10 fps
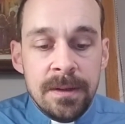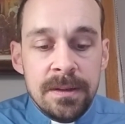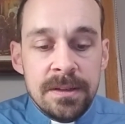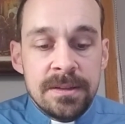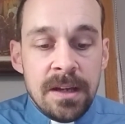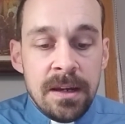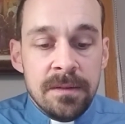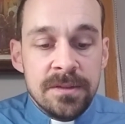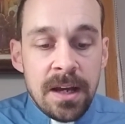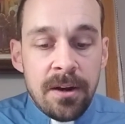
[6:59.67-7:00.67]
the son of
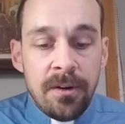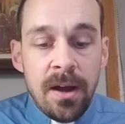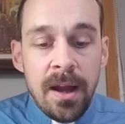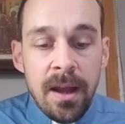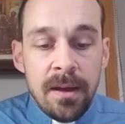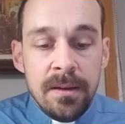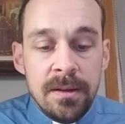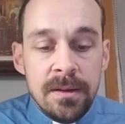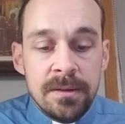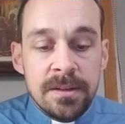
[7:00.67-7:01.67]
Zechariah,
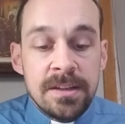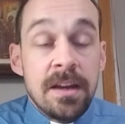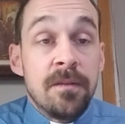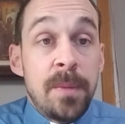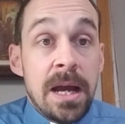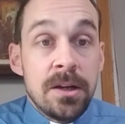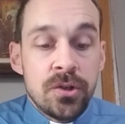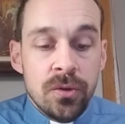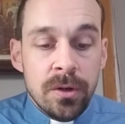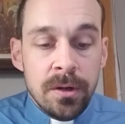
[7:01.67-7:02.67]
the son of
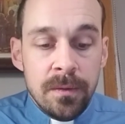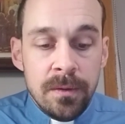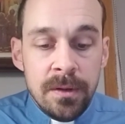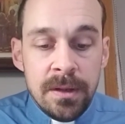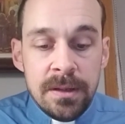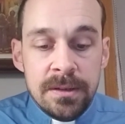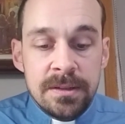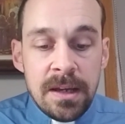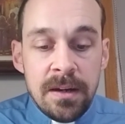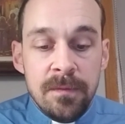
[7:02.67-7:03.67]
Pashur, the
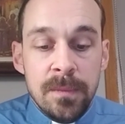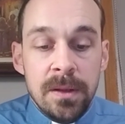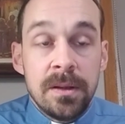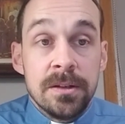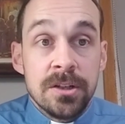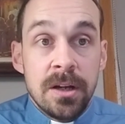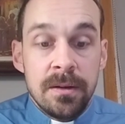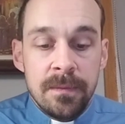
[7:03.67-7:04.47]
son of Milkijah,